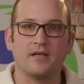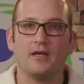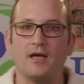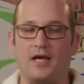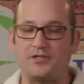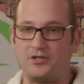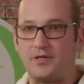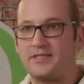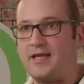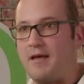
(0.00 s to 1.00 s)
I'll do a
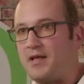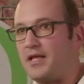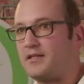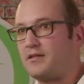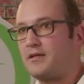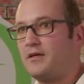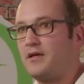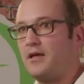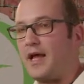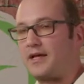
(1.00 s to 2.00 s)
10 minute
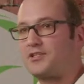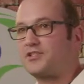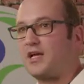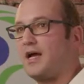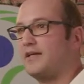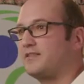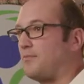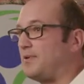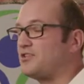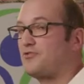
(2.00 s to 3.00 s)
exercise, it could
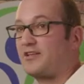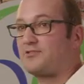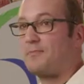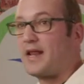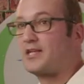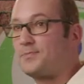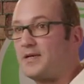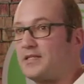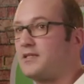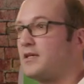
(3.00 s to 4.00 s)
be stress
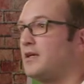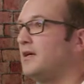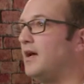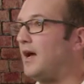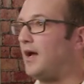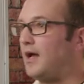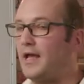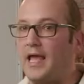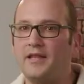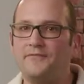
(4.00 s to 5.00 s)
management. Uh,
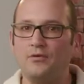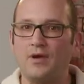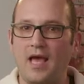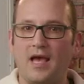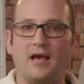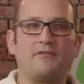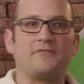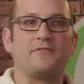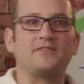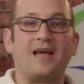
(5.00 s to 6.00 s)
and if you have
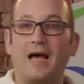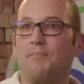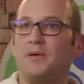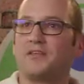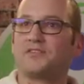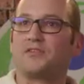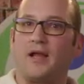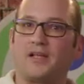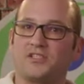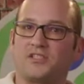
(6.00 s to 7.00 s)
topics or
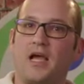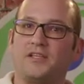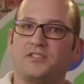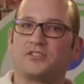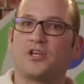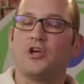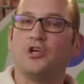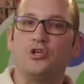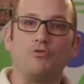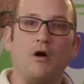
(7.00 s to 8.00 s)
exercises
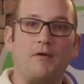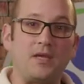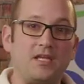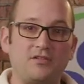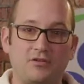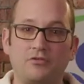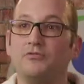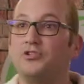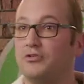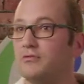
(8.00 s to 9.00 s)
you want me to
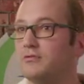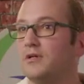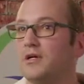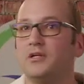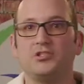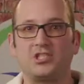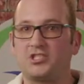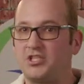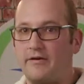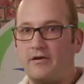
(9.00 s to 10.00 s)
do, just
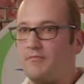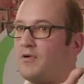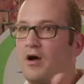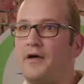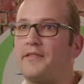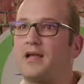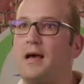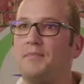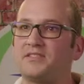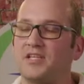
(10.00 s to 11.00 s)
share them on the
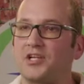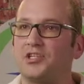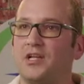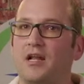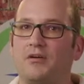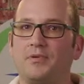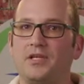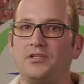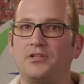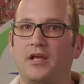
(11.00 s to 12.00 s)
comment section, and I'll
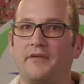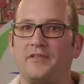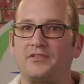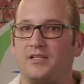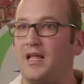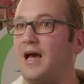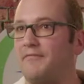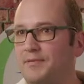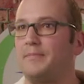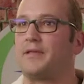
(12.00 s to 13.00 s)
be, if there's a lot of
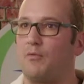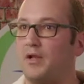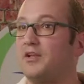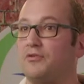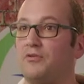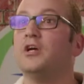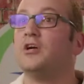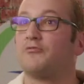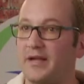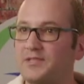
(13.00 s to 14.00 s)
people that want to do
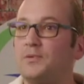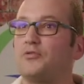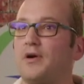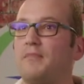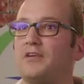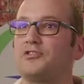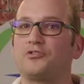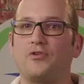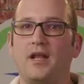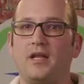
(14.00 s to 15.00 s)
respiratory muscle
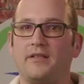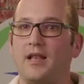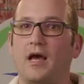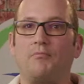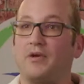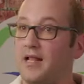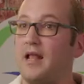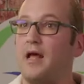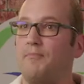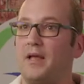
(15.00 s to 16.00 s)
training, then I'll bring that
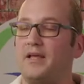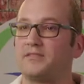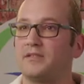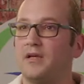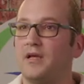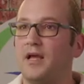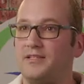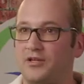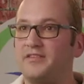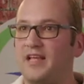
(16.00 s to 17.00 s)
up as, as
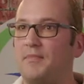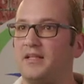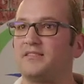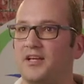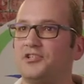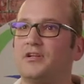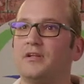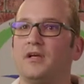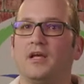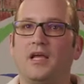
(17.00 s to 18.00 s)
our 10 minute session.
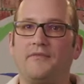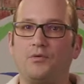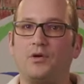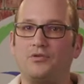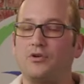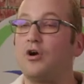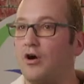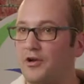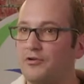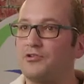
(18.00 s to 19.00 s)
If you want to do
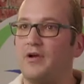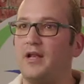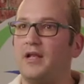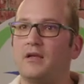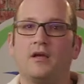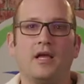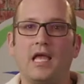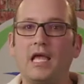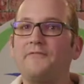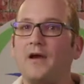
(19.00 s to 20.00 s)
cardio training,
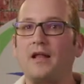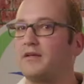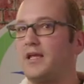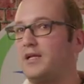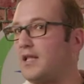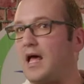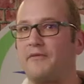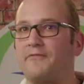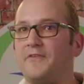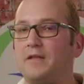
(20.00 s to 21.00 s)
if I don't get a lot of
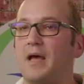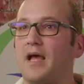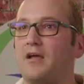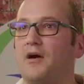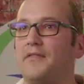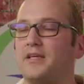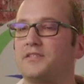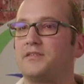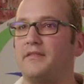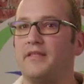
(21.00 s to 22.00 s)
feedback on
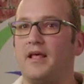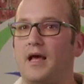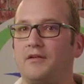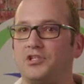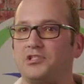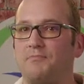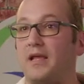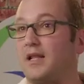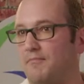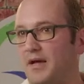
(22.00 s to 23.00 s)
this, then I'll just make
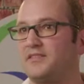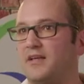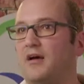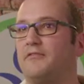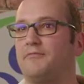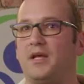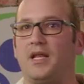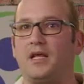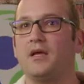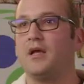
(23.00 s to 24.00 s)
it up myself,
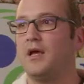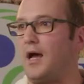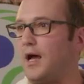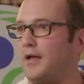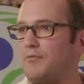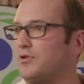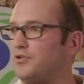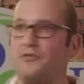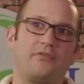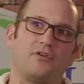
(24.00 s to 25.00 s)
meaning I will
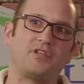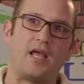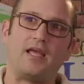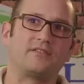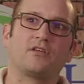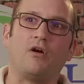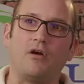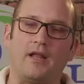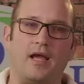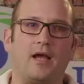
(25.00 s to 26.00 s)
do Thursday as
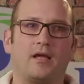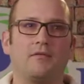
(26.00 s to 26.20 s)
cardiac.